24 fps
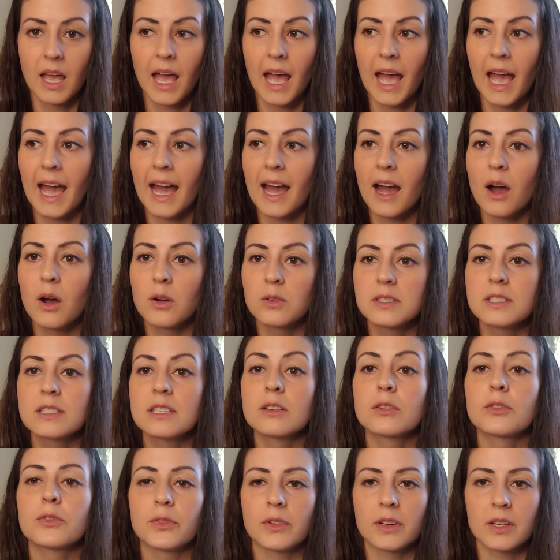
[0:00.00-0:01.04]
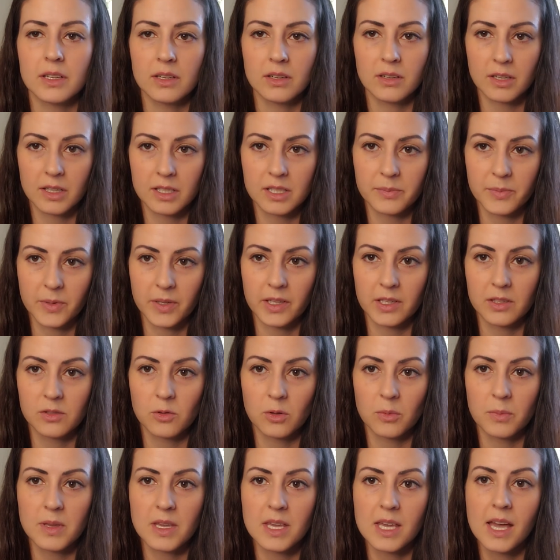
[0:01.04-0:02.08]
how different your experience
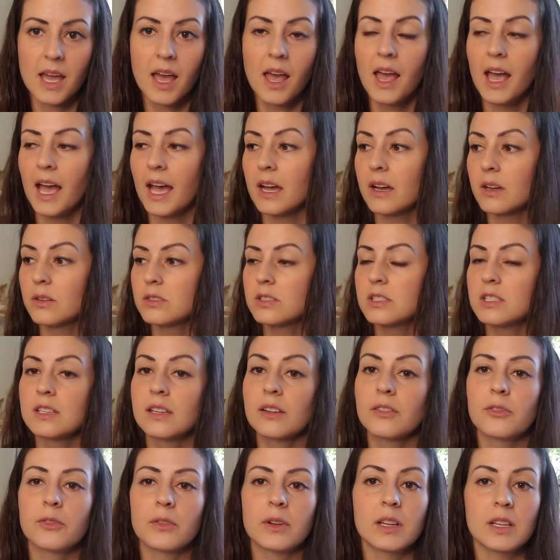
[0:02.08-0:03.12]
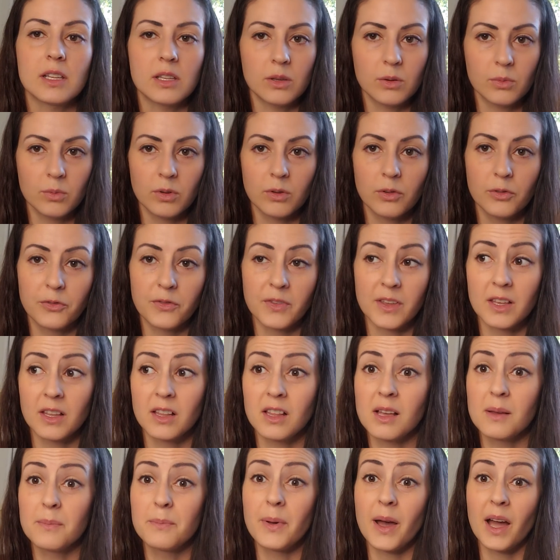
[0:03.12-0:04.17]
will be, how different you will
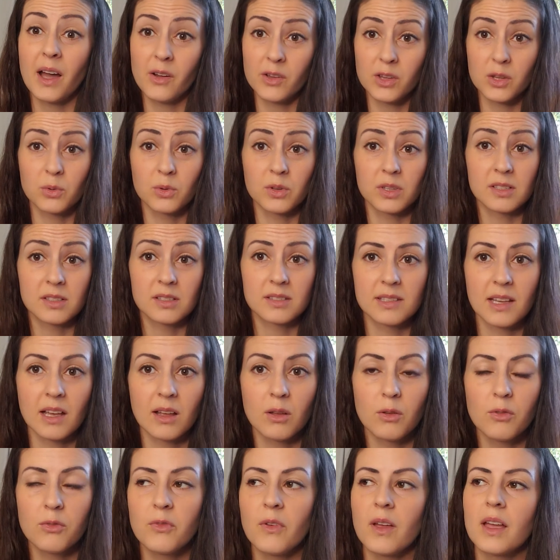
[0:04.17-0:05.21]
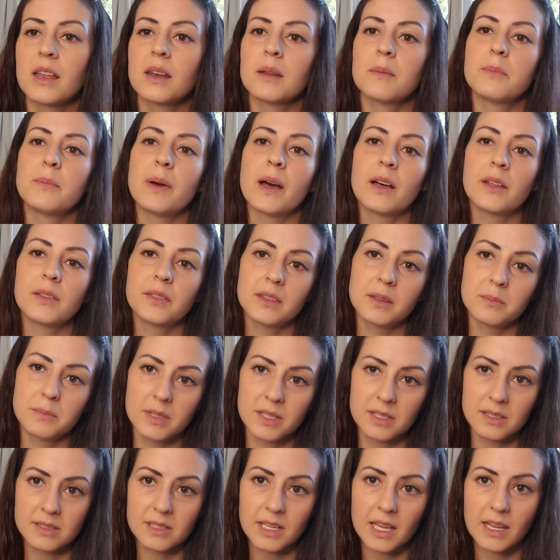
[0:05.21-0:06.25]
feel about yourself and about the
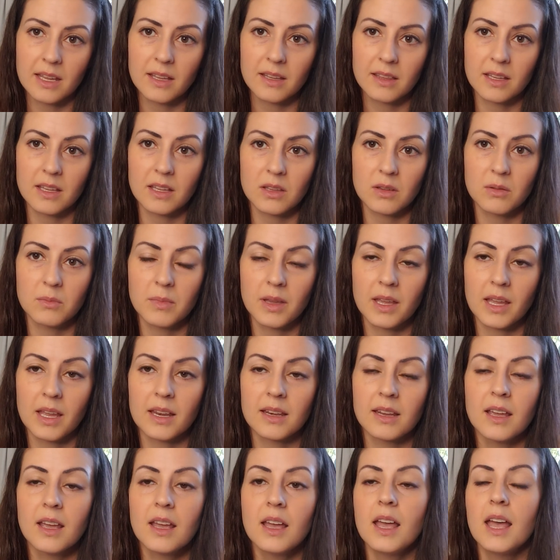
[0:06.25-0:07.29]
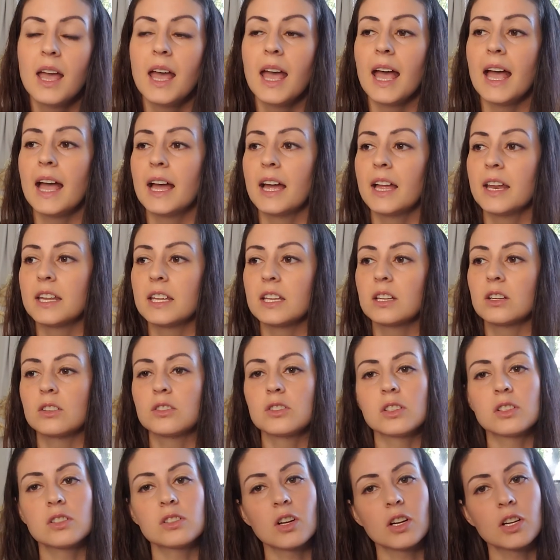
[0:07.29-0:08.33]
mistake that you made. And it'll
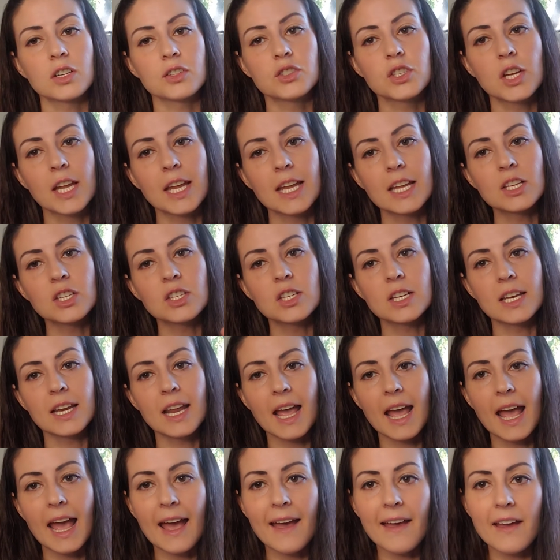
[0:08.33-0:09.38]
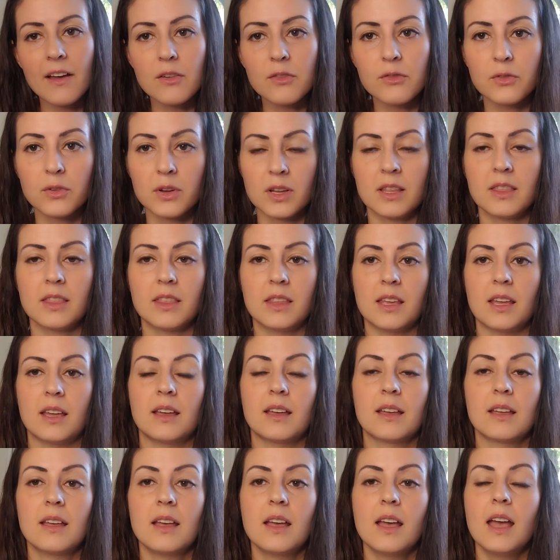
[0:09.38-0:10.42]
just start changing
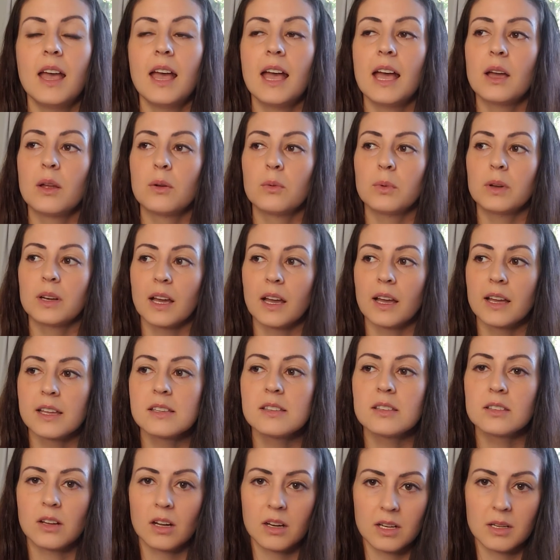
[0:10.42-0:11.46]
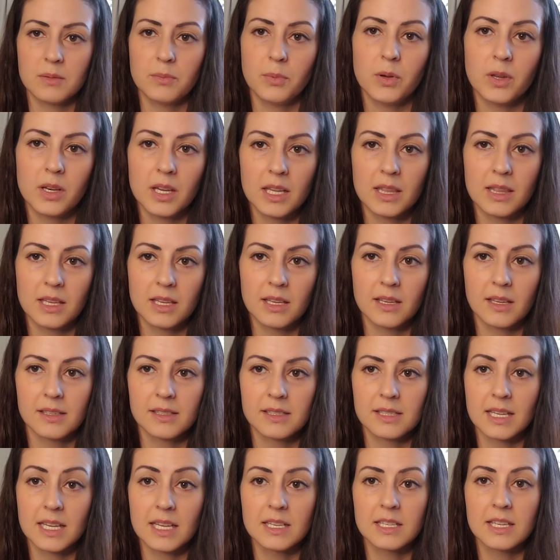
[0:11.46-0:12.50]
everything. And when I started putting
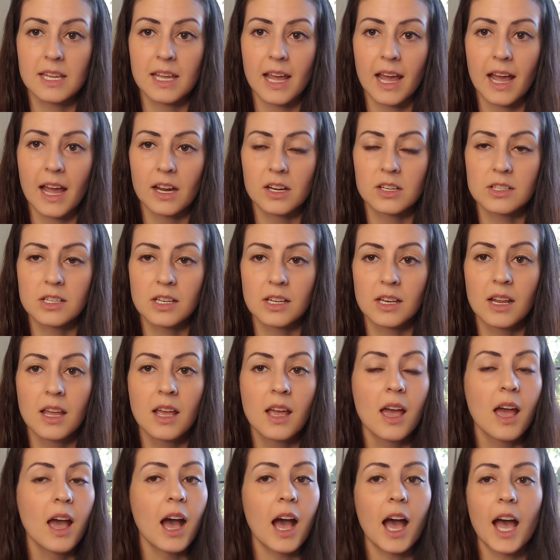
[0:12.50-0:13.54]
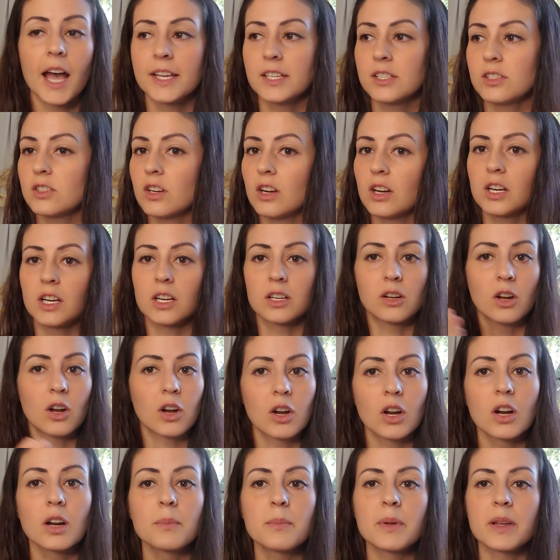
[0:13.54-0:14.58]
this into action, I started
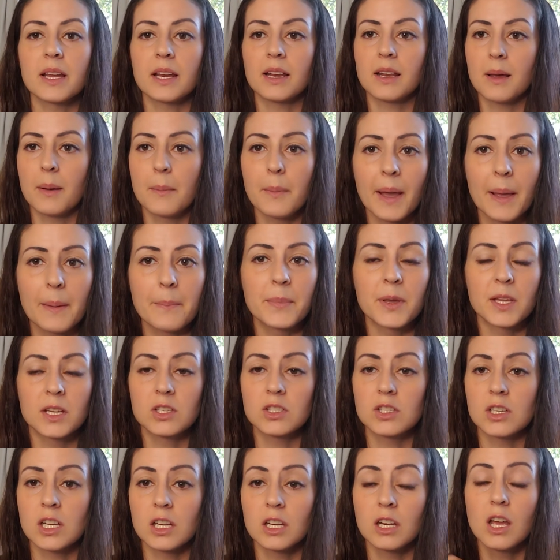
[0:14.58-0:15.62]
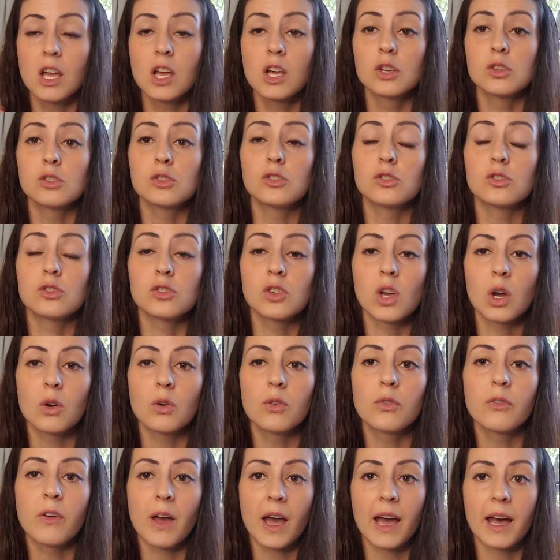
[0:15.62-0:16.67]
curbing my binging so
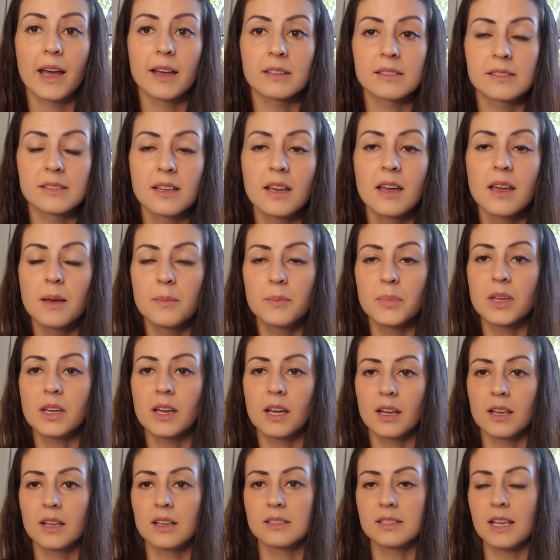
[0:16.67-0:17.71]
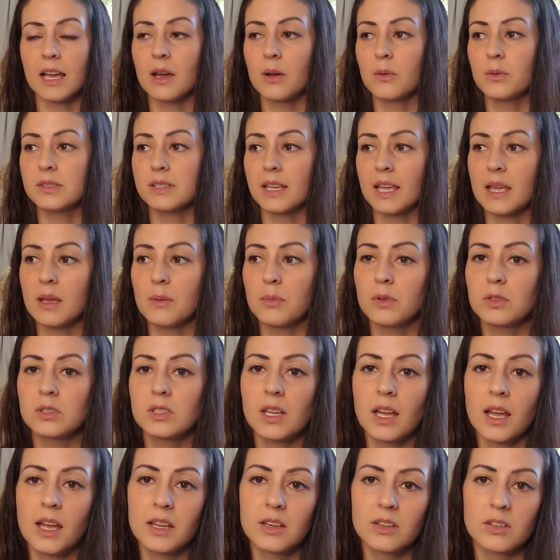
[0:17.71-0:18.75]
fast because I was able
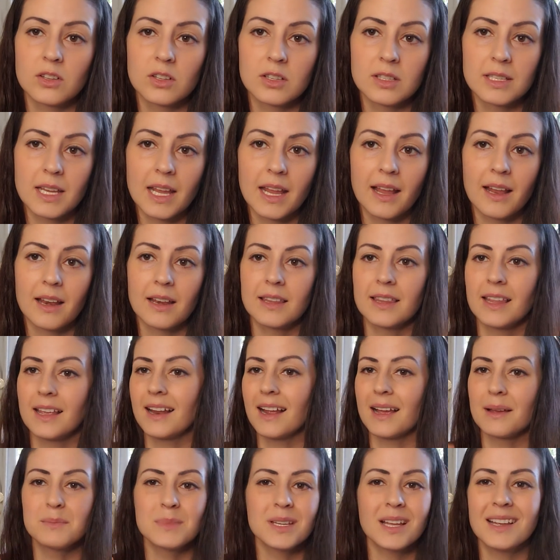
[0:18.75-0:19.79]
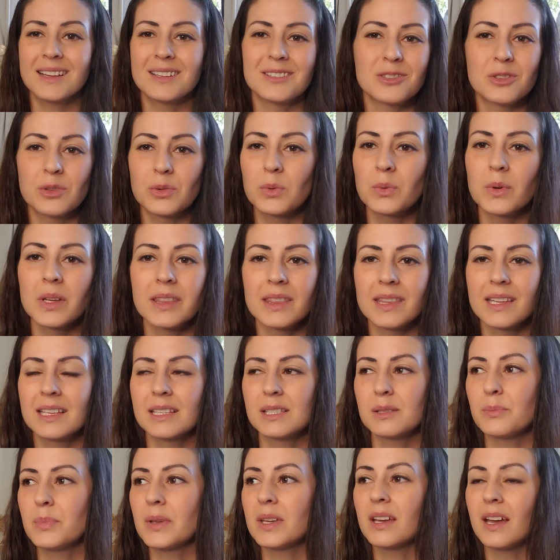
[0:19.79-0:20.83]
to understand that I'm not doing
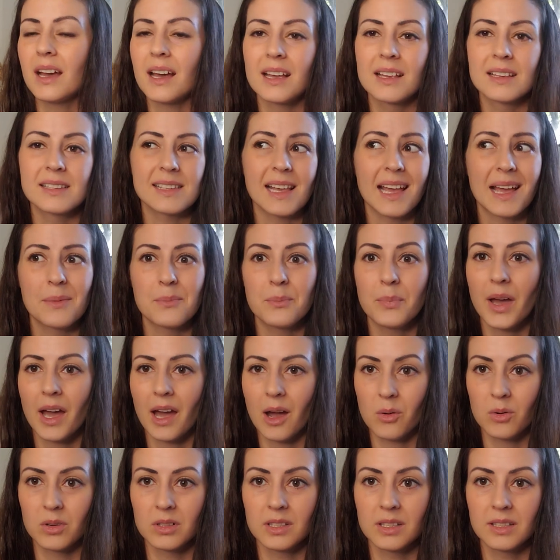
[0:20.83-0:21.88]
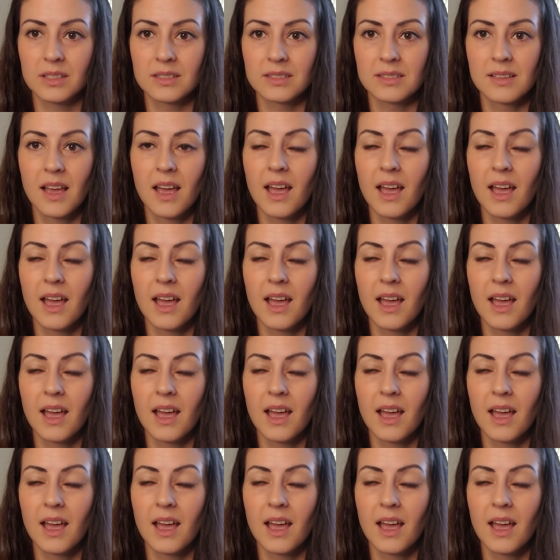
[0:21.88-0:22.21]
this because I'm powerless.